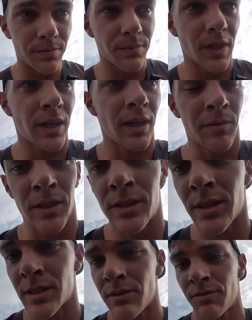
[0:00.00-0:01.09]
They came to
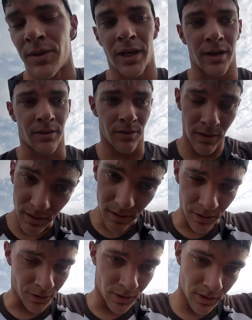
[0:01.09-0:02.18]
65.
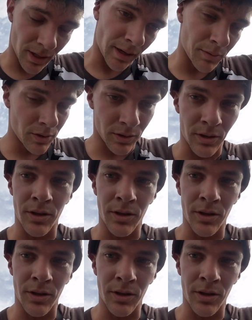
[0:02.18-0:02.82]
There's absolutely